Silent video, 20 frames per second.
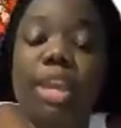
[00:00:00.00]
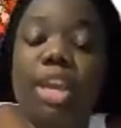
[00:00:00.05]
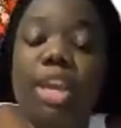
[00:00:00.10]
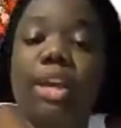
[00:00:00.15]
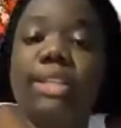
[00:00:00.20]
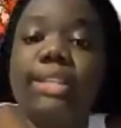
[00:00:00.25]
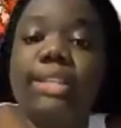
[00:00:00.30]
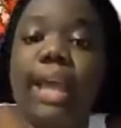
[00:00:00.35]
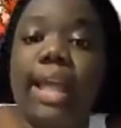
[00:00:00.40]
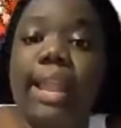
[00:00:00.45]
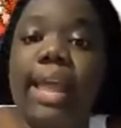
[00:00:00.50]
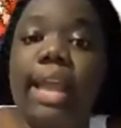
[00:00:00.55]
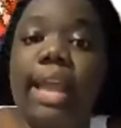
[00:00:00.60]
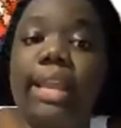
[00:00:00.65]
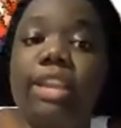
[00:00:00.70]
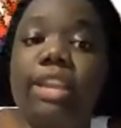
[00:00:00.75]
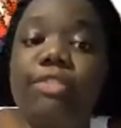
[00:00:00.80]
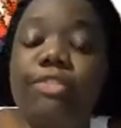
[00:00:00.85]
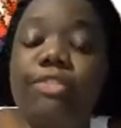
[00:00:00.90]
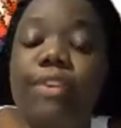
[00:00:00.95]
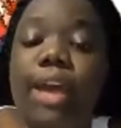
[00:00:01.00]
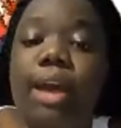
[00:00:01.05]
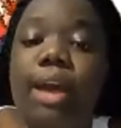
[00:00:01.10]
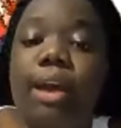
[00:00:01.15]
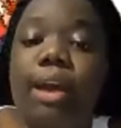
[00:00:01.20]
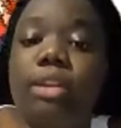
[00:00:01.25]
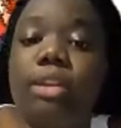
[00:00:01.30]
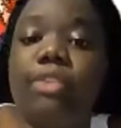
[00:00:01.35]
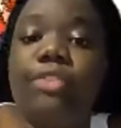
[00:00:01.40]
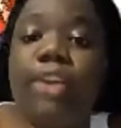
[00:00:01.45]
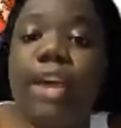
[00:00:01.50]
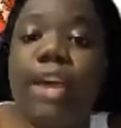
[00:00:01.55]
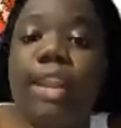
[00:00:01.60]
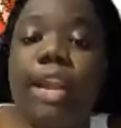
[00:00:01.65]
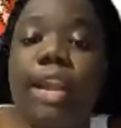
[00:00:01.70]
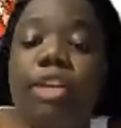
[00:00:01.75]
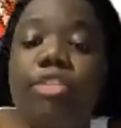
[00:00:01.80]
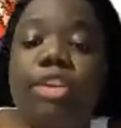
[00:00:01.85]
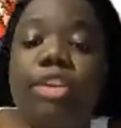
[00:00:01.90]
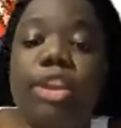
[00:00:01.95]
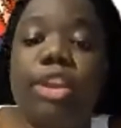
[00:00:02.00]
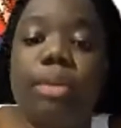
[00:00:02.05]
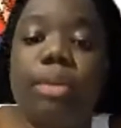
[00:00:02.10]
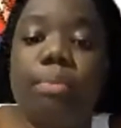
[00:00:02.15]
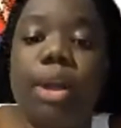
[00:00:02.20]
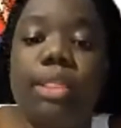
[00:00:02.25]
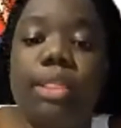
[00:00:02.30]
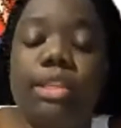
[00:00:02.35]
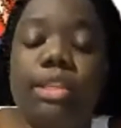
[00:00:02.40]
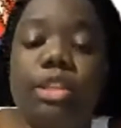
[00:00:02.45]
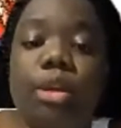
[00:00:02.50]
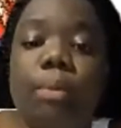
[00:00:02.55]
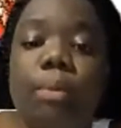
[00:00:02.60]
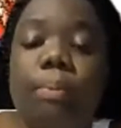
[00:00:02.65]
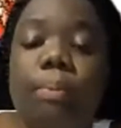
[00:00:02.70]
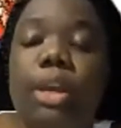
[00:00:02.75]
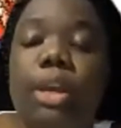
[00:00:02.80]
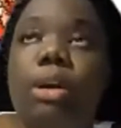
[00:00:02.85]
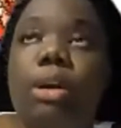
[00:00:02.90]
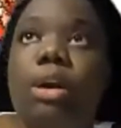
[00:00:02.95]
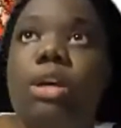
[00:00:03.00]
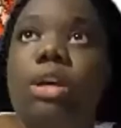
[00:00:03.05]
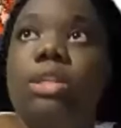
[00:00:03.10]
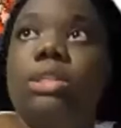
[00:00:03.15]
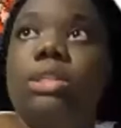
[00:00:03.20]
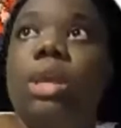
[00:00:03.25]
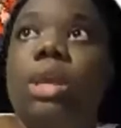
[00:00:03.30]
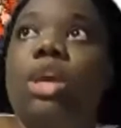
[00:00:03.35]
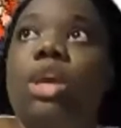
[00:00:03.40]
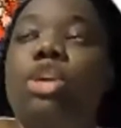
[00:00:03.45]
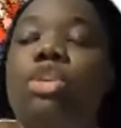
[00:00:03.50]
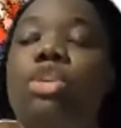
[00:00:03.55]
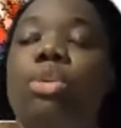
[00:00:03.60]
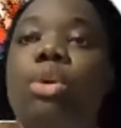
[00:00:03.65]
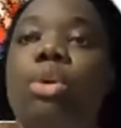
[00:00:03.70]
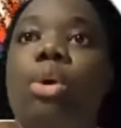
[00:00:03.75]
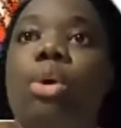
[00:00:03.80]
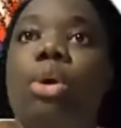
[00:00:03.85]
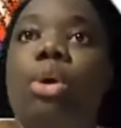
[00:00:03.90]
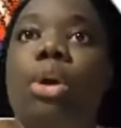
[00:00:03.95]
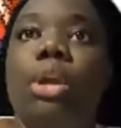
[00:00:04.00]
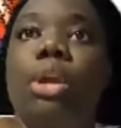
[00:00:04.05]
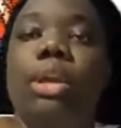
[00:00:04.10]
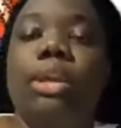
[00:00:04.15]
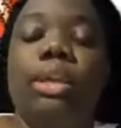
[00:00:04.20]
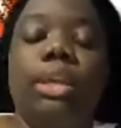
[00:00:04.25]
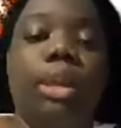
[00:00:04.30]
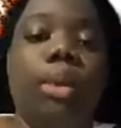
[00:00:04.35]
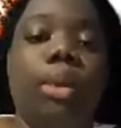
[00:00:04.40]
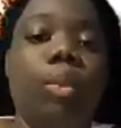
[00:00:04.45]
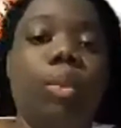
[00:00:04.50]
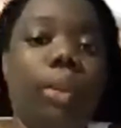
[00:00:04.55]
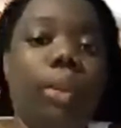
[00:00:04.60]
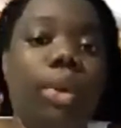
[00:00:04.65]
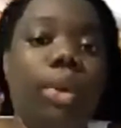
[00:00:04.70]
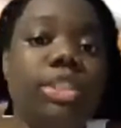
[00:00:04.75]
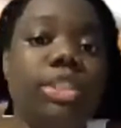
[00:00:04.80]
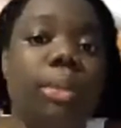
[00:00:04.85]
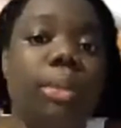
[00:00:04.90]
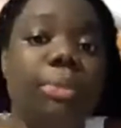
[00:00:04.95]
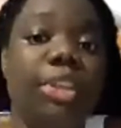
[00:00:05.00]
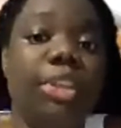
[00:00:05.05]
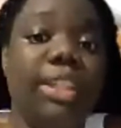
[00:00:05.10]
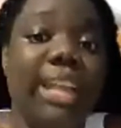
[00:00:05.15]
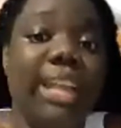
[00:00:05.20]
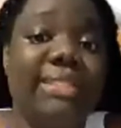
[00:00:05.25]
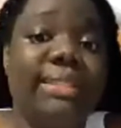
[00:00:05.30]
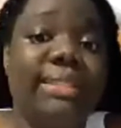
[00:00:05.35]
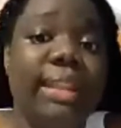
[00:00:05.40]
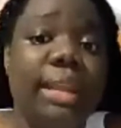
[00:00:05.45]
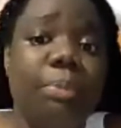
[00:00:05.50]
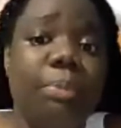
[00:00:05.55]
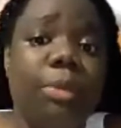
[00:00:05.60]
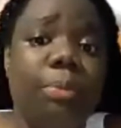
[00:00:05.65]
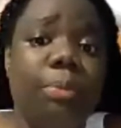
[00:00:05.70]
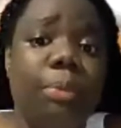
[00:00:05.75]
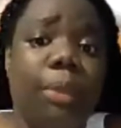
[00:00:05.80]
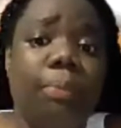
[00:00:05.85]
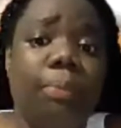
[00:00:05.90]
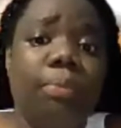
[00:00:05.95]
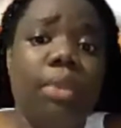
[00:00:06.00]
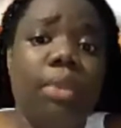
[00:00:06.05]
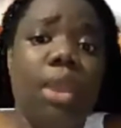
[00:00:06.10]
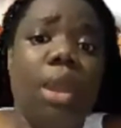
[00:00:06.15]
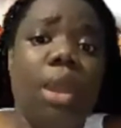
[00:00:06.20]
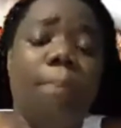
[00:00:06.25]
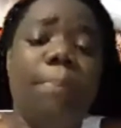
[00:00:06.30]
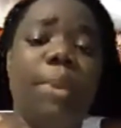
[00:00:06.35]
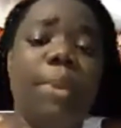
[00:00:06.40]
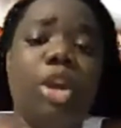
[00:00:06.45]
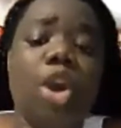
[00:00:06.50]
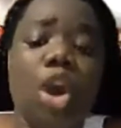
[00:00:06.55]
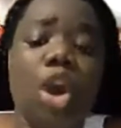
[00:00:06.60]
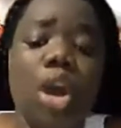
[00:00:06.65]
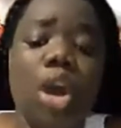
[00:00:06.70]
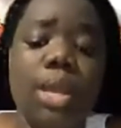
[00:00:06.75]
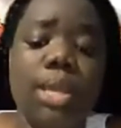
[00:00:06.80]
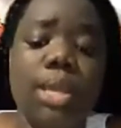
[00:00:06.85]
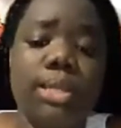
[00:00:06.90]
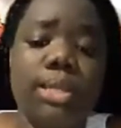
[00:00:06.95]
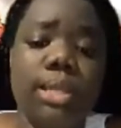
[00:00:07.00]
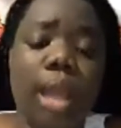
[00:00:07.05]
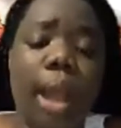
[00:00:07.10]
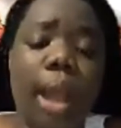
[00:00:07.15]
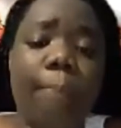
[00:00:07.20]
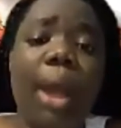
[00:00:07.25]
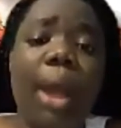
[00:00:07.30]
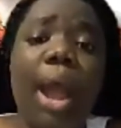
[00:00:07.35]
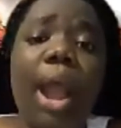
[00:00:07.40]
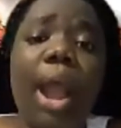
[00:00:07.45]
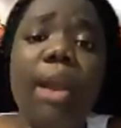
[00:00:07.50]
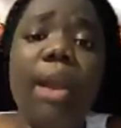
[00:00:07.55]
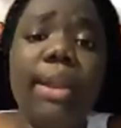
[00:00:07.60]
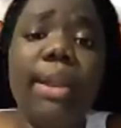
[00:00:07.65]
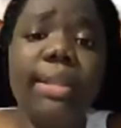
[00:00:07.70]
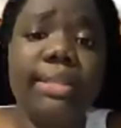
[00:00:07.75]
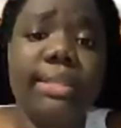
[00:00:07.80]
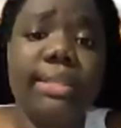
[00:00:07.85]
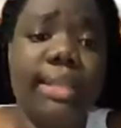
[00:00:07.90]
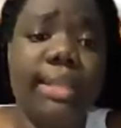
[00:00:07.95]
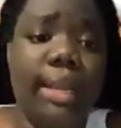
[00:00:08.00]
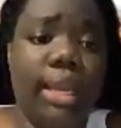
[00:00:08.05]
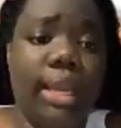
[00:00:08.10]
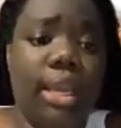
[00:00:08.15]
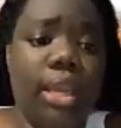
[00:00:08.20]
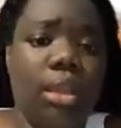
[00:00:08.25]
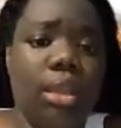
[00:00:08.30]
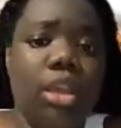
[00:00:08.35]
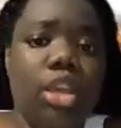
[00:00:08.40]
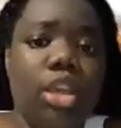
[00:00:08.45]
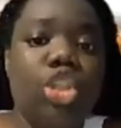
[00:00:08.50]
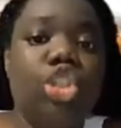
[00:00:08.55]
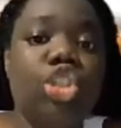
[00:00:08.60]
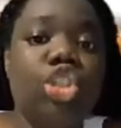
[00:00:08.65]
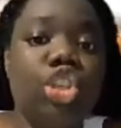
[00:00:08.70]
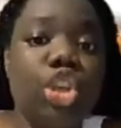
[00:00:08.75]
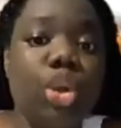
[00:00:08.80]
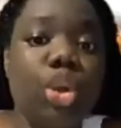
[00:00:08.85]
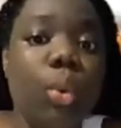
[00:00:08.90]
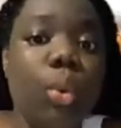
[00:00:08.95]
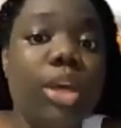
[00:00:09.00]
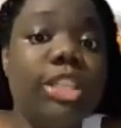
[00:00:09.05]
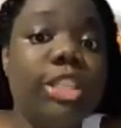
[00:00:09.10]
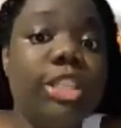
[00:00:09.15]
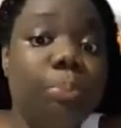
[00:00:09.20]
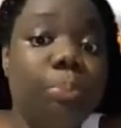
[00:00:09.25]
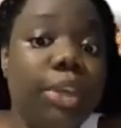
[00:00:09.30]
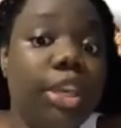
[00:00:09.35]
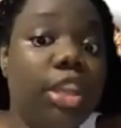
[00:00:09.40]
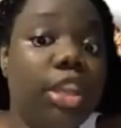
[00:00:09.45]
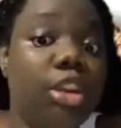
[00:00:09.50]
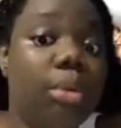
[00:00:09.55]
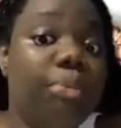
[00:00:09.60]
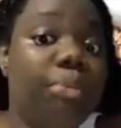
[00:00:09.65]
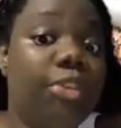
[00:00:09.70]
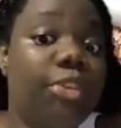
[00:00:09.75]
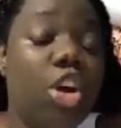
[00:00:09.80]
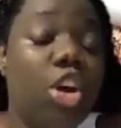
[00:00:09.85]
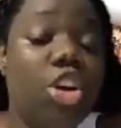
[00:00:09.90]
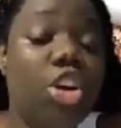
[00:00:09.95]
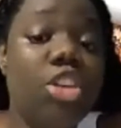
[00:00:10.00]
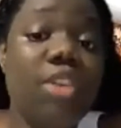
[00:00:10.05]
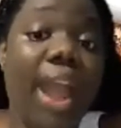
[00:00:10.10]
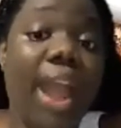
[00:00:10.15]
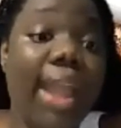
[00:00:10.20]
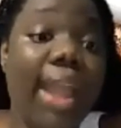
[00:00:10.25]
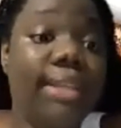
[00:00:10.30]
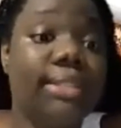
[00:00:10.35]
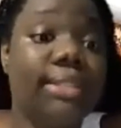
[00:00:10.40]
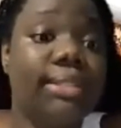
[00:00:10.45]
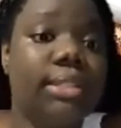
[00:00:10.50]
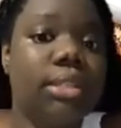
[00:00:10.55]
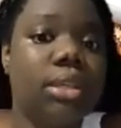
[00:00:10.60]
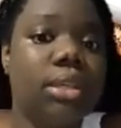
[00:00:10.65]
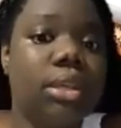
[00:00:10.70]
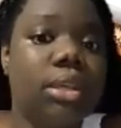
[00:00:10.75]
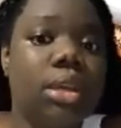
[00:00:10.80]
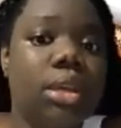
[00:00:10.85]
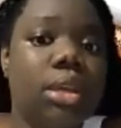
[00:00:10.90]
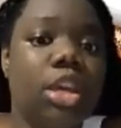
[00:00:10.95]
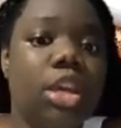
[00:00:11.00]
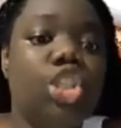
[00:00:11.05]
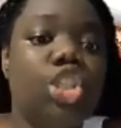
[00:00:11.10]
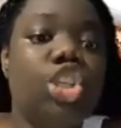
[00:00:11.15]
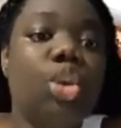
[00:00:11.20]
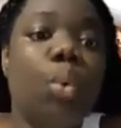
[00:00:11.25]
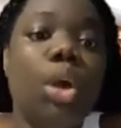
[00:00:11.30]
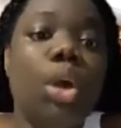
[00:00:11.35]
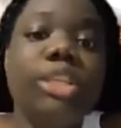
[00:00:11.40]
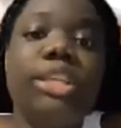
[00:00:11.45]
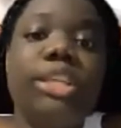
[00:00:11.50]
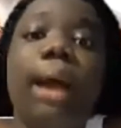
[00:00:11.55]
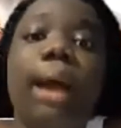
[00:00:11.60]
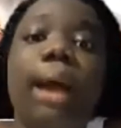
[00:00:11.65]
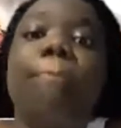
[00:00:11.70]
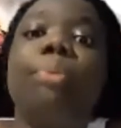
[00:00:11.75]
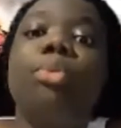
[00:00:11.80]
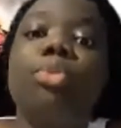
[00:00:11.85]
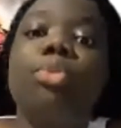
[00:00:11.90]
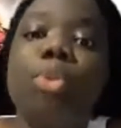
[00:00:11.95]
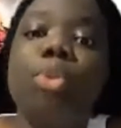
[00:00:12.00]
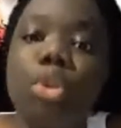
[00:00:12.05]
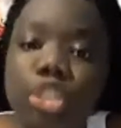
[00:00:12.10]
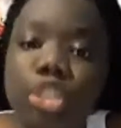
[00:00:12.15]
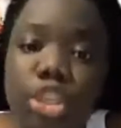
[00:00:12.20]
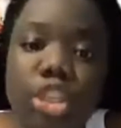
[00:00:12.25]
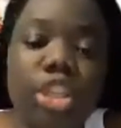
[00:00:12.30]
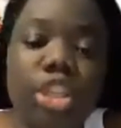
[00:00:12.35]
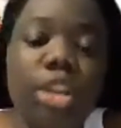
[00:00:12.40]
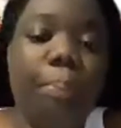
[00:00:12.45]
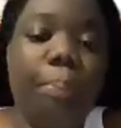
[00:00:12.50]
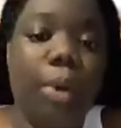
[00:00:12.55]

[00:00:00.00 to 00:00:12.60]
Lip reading: because I like the fact that Craig brought this up, because, you know, it was something that slipped me, because apparently she was speaking up for her rights. She was approaching the